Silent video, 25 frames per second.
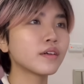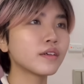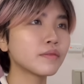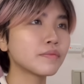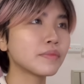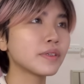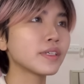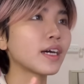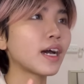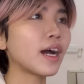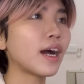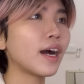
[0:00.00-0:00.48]

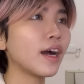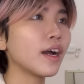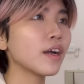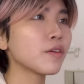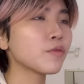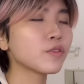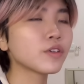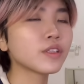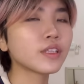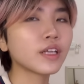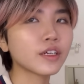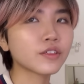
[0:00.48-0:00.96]
But I
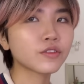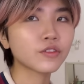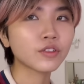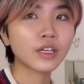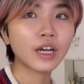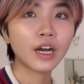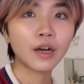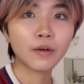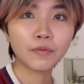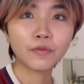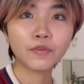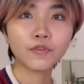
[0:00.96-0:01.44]
would like to
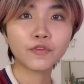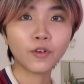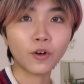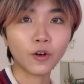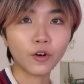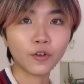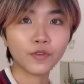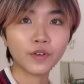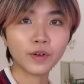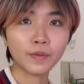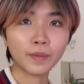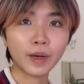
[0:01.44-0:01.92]
come
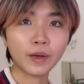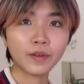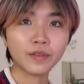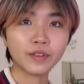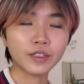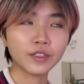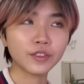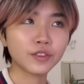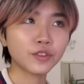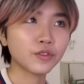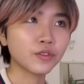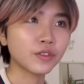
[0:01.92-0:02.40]
forth about
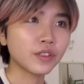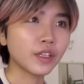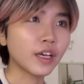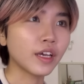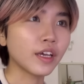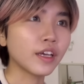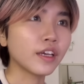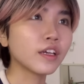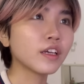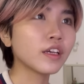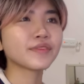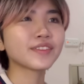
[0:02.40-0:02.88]
this
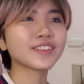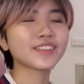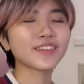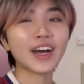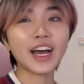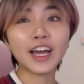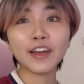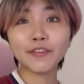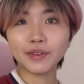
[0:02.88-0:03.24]
today. So I've